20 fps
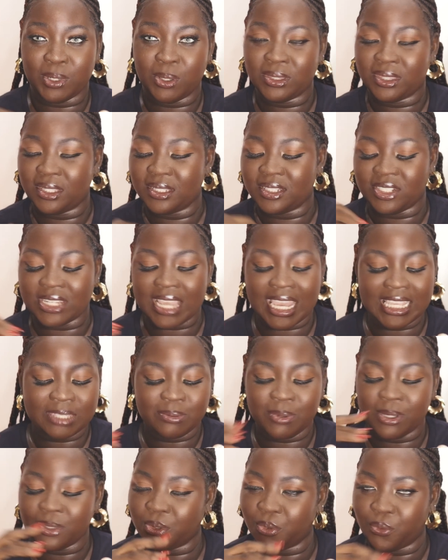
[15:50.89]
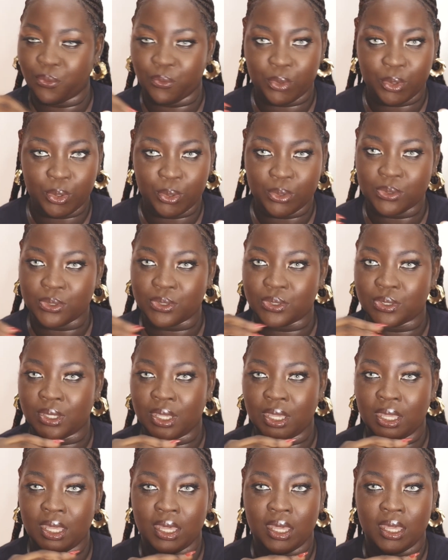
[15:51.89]
Well, the jasmine, the rose,
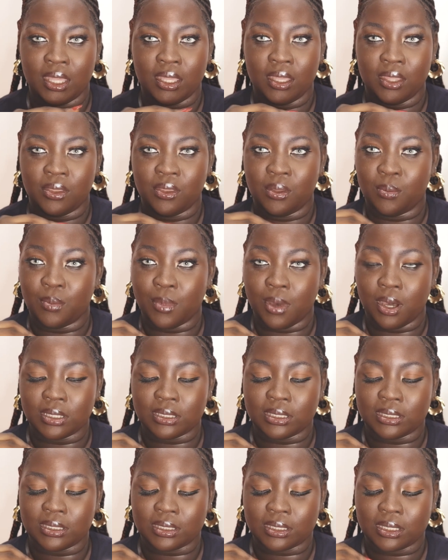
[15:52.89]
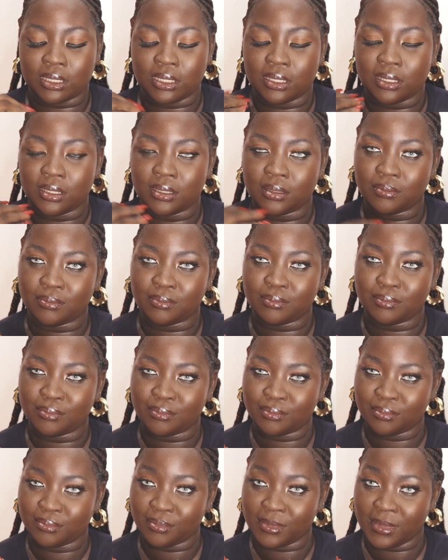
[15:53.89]
the musk
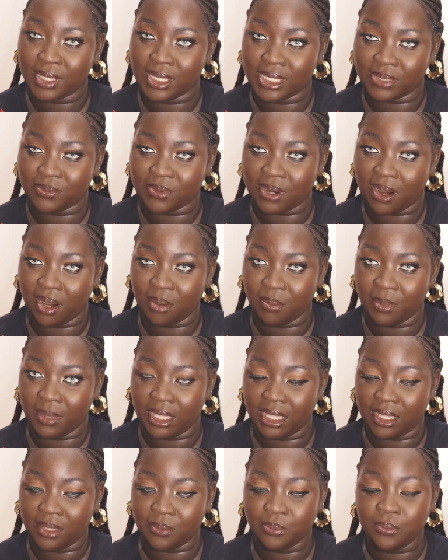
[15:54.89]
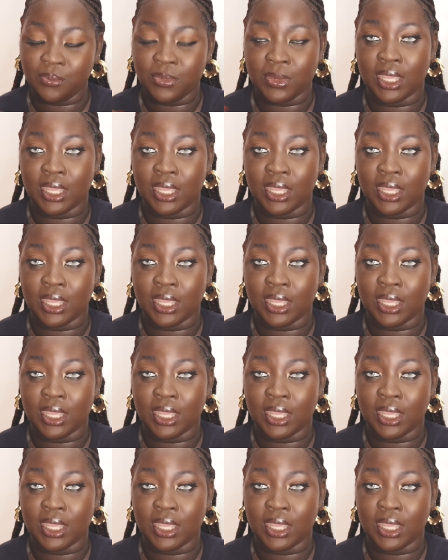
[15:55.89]
is very me.